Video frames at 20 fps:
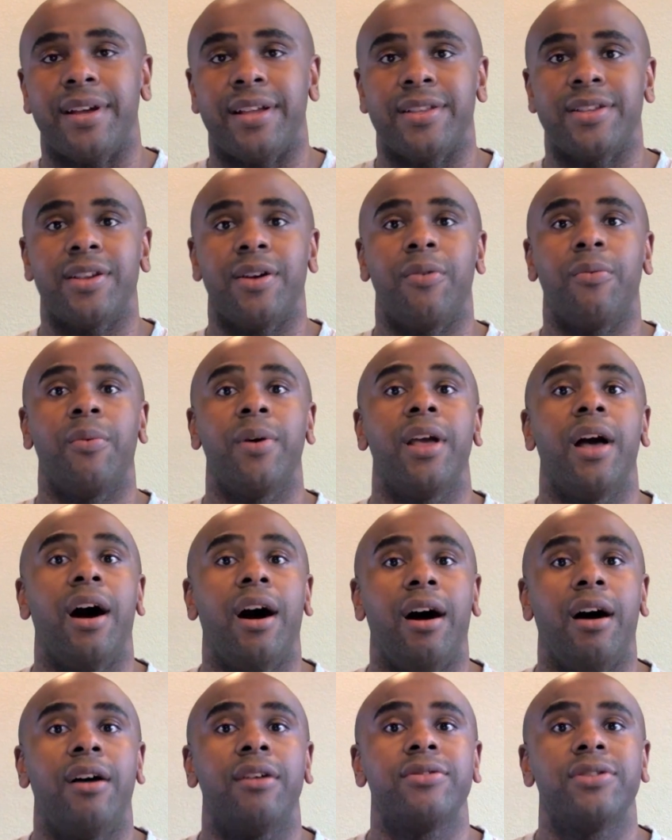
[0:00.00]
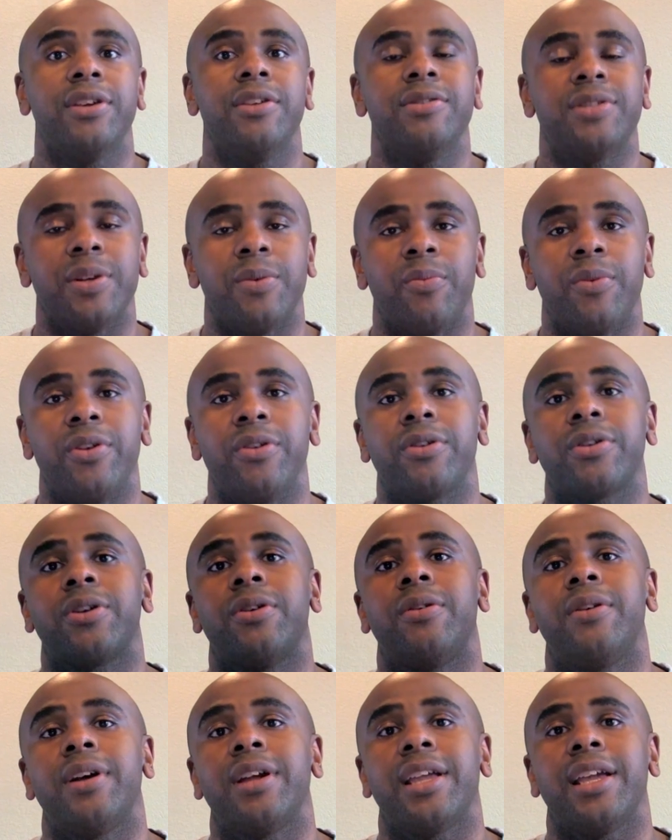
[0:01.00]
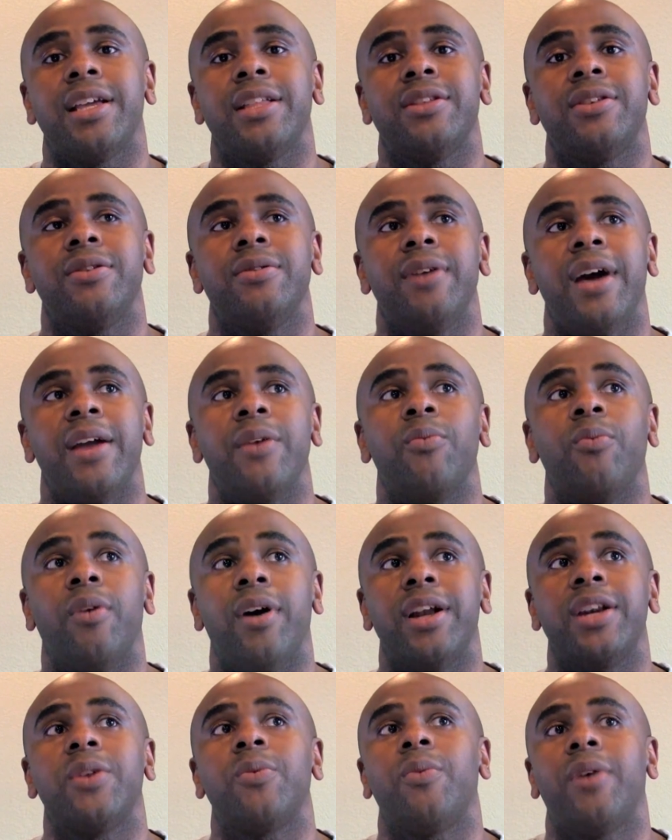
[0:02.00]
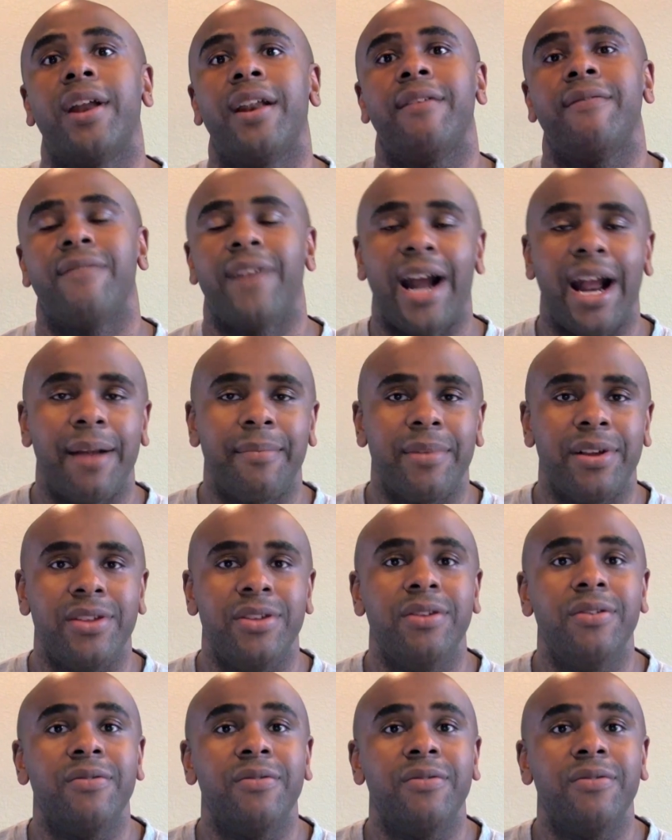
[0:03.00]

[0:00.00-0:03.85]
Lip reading: And so we all use them. When you're going into a one-to-one environment,